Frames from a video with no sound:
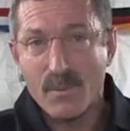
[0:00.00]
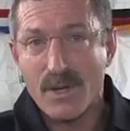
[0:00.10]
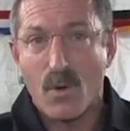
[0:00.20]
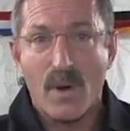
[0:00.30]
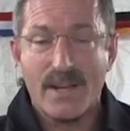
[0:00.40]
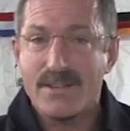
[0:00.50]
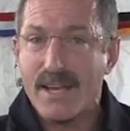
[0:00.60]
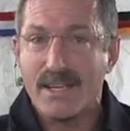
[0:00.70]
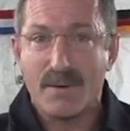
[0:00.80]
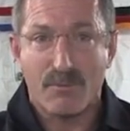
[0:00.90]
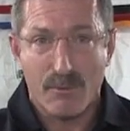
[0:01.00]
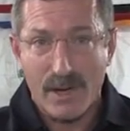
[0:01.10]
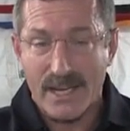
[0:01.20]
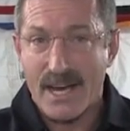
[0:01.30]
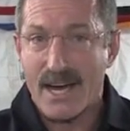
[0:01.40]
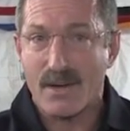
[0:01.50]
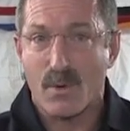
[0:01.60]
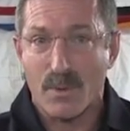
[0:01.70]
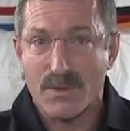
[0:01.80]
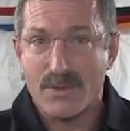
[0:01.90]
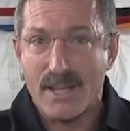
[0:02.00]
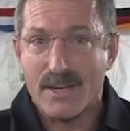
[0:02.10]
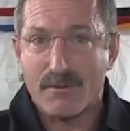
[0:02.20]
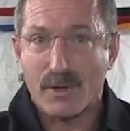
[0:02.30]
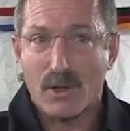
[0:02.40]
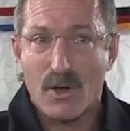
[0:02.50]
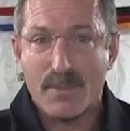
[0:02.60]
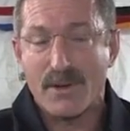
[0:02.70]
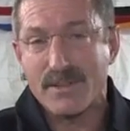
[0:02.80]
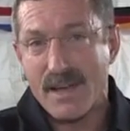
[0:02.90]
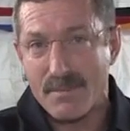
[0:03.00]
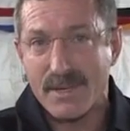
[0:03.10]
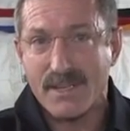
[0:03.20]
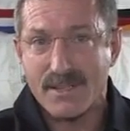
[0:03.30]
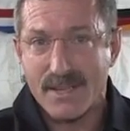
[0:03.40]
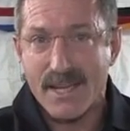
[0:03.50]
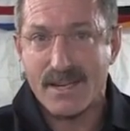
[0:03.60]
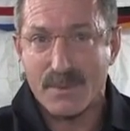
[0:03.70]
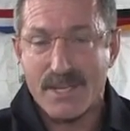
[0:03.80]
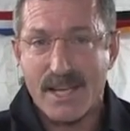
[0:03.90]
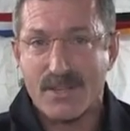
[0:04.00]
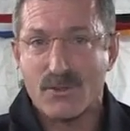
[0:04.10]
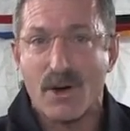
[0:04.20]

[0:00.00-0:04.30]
We don't want to take it up really high where it would stay there for a long period of time, because again, it would take us an